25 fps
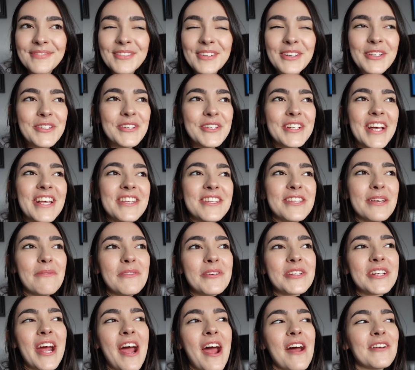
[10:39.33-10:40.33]
Because you get so
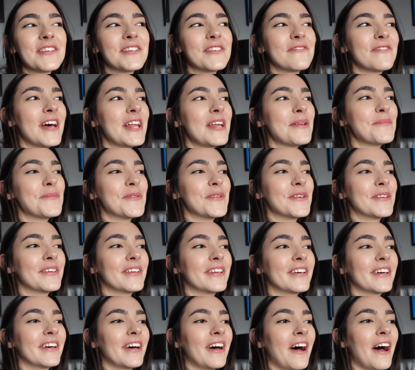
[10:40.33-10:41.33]
much character
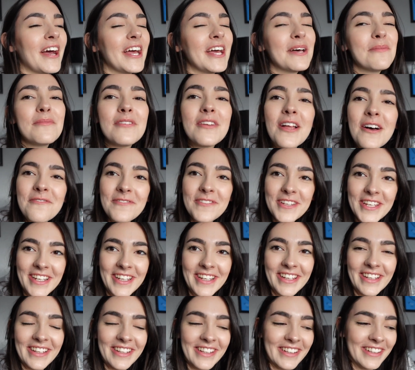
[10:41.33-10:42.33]
development. I am
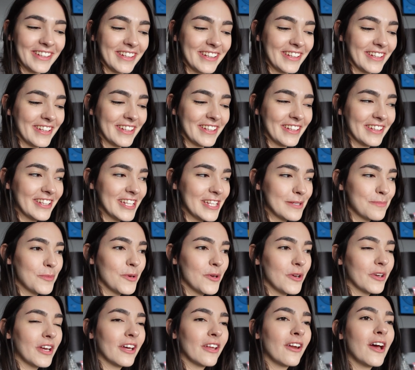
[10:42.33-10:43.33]
loving this
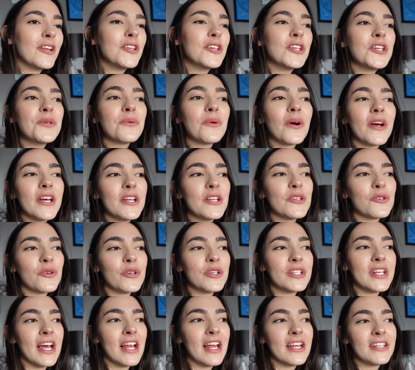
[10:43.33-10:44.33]
book, and I knew I
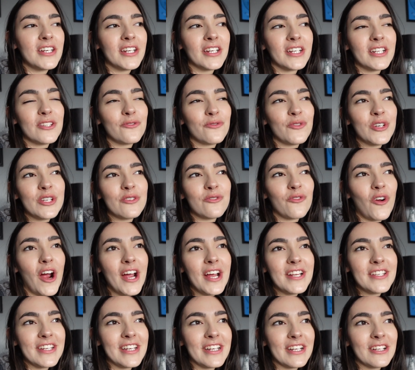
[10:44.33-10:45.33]
enjoyed Taylor Jenkins Reid's
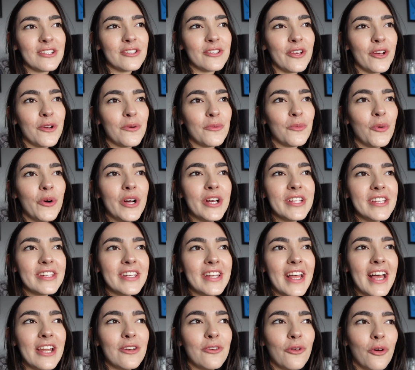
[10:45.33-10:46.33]
writing. So what isn't
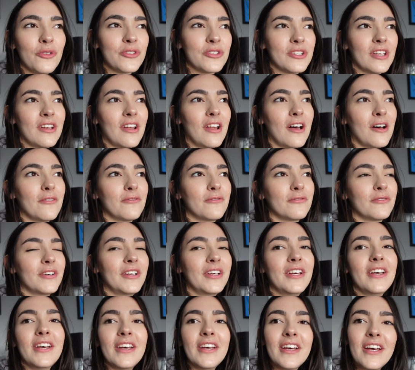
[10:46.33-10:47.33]
there not to love?
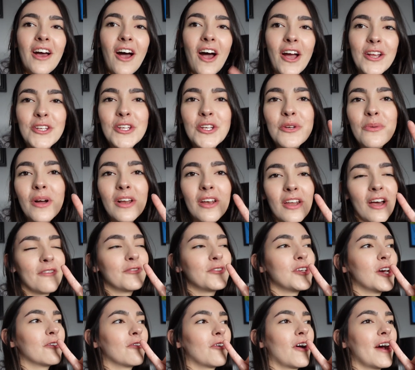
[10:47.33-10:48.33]
I knew I
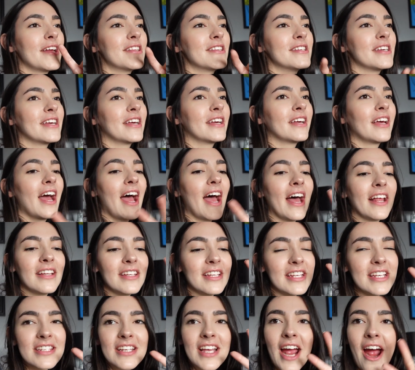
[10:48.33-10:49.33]
loved her writing, and
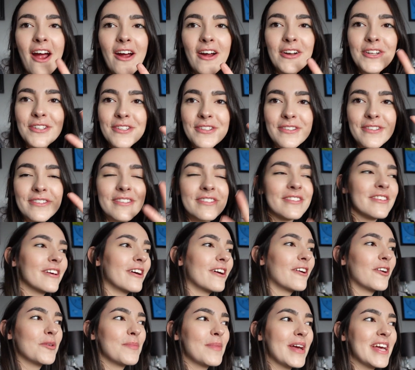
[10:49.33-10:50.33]
these characters
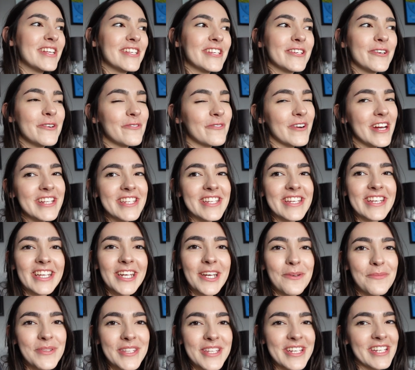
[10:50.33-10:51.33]
are amazing already,
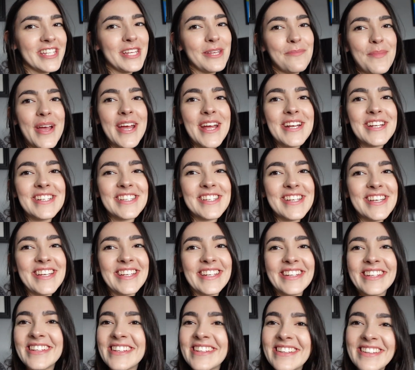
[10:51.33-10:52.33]
and I'm 60 pages
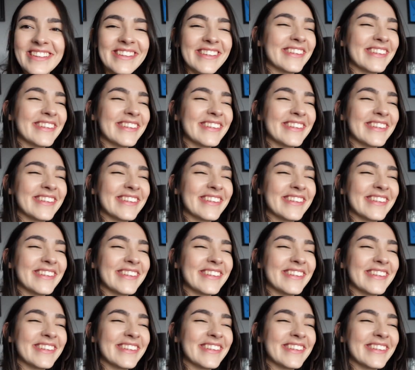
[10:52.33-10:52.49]
in.